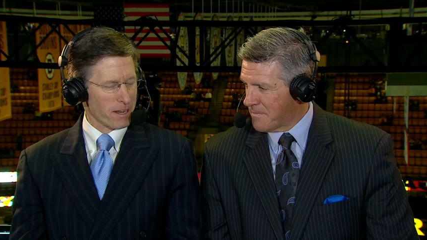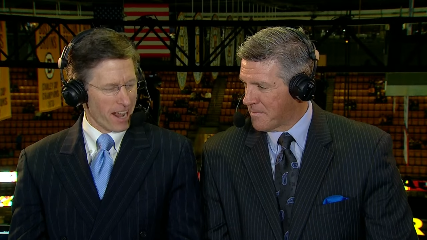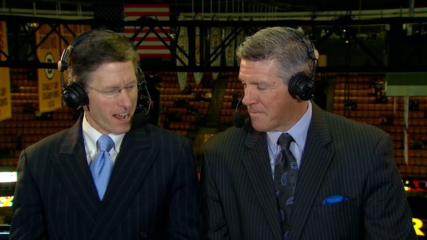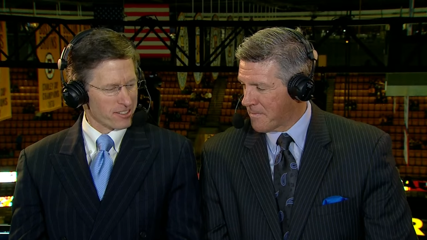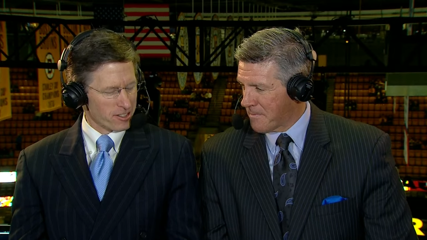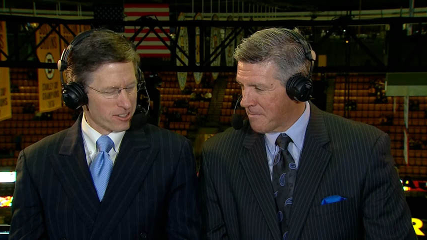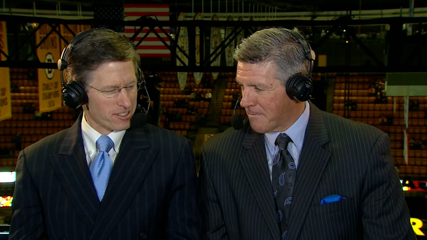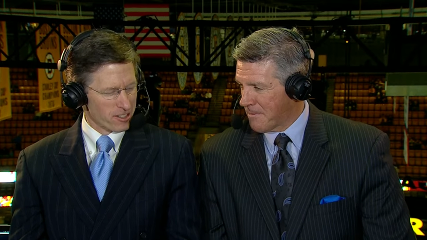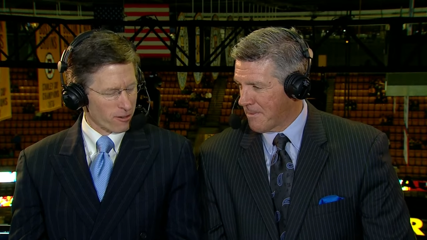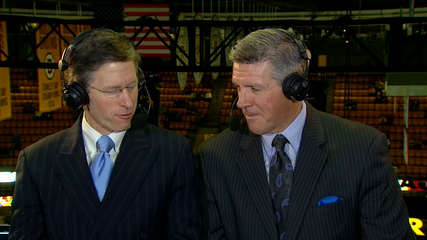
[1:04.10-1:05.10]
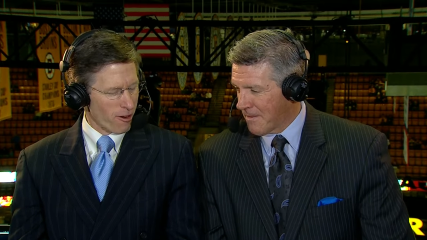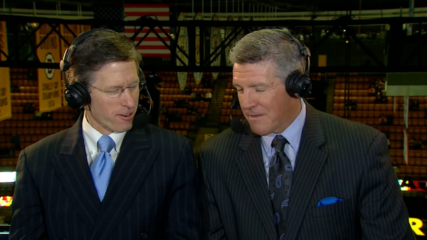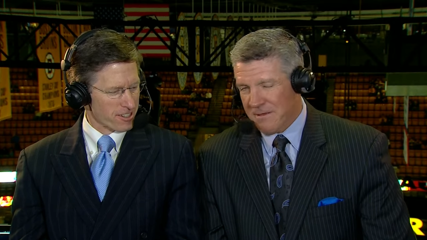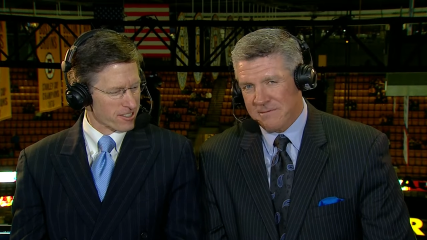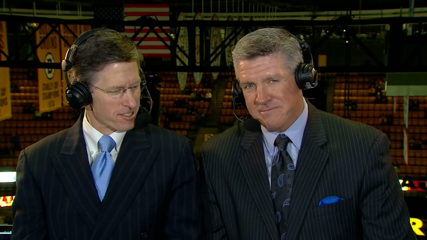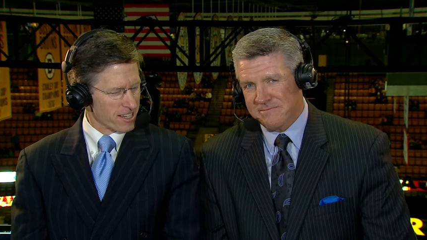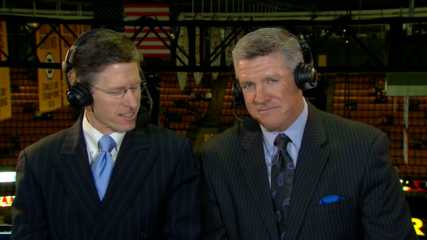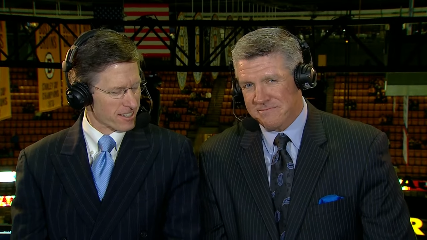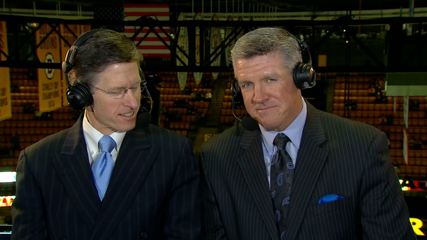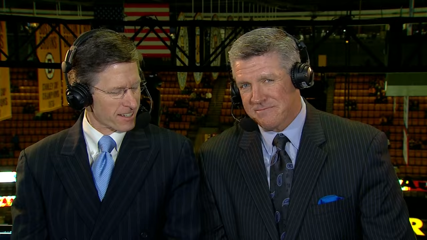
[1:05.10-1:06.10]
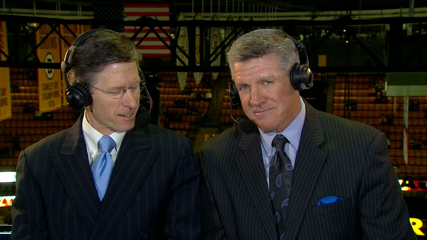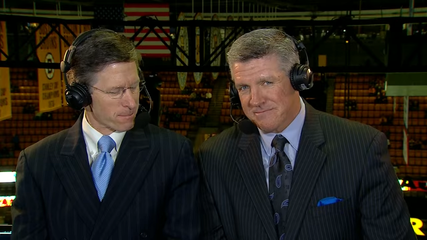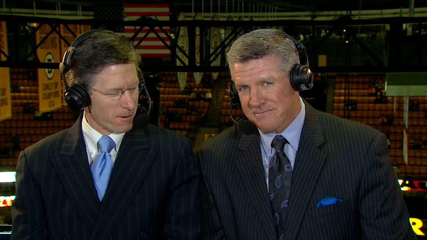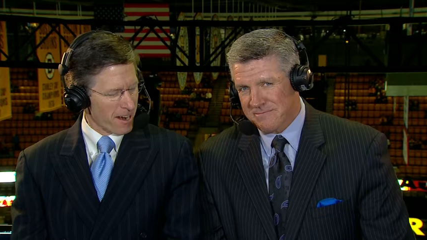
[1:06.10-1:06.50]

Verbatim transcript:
Speaker 1: So you guys have worked together for nineteen seasons.